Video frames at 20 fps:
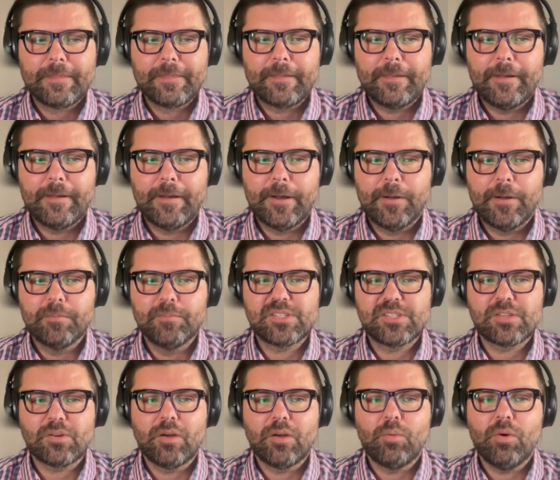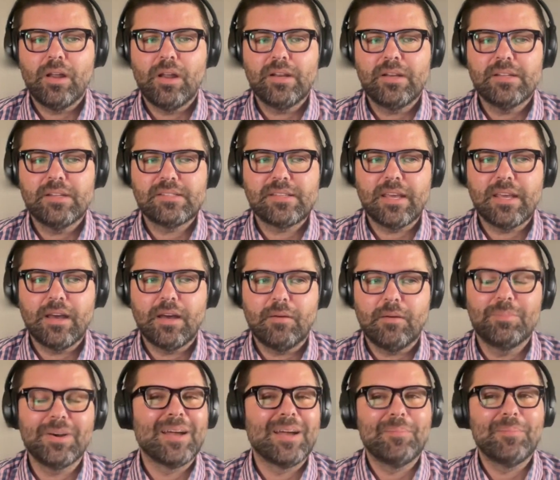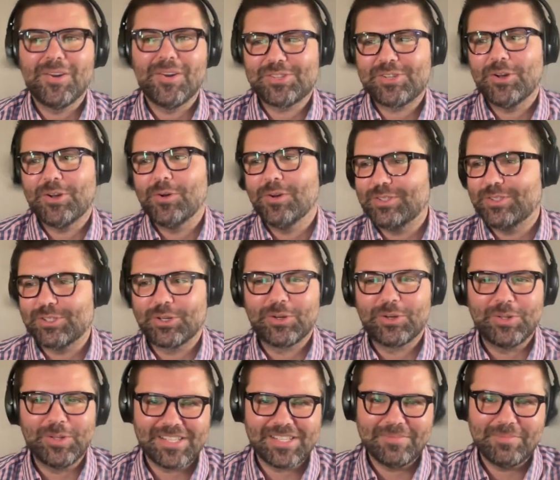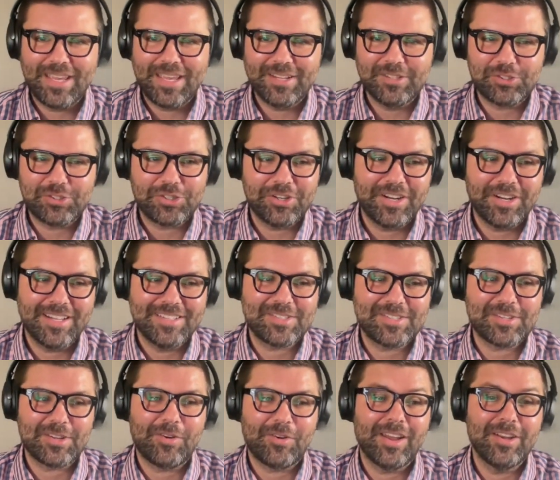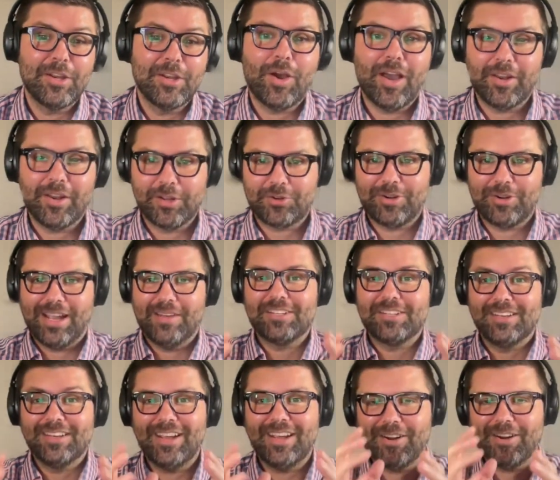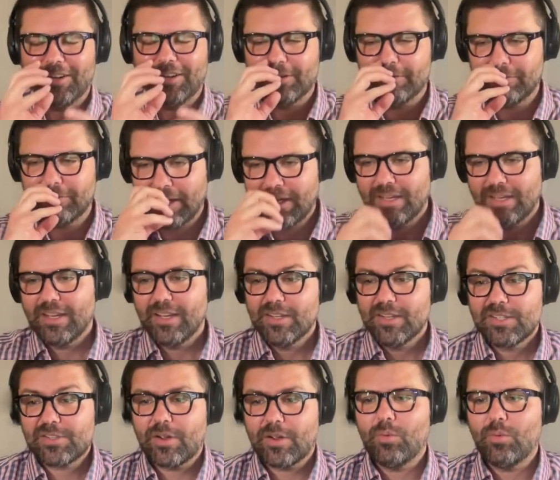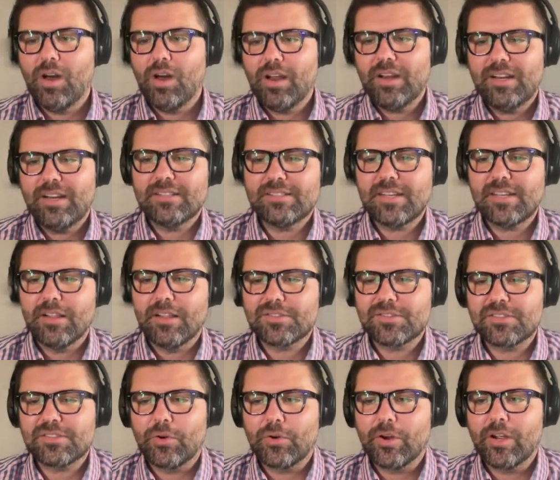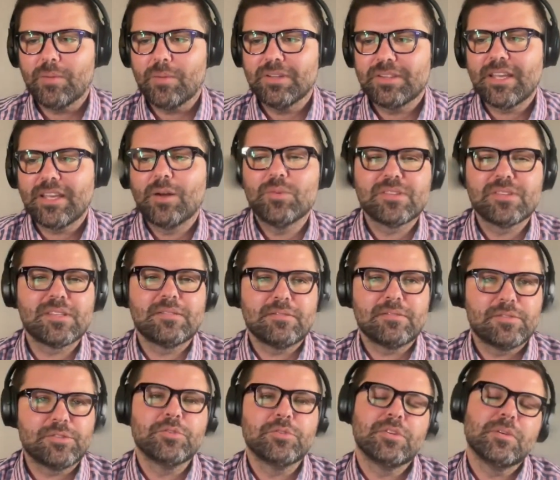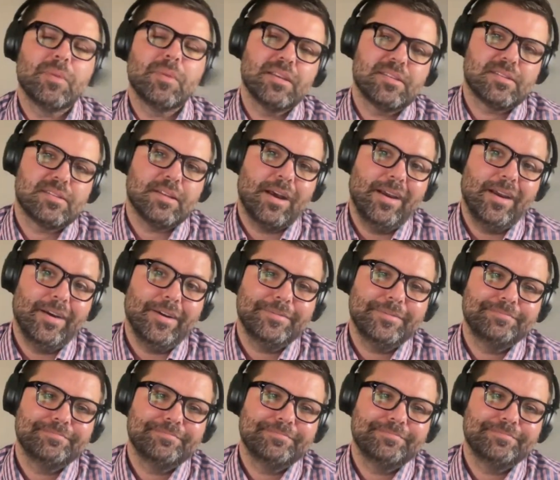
So I wanted to tell, but I'm also a journalism major, and so I know how to craft a narrative. So I wanted to tell a story, but that was true to my style.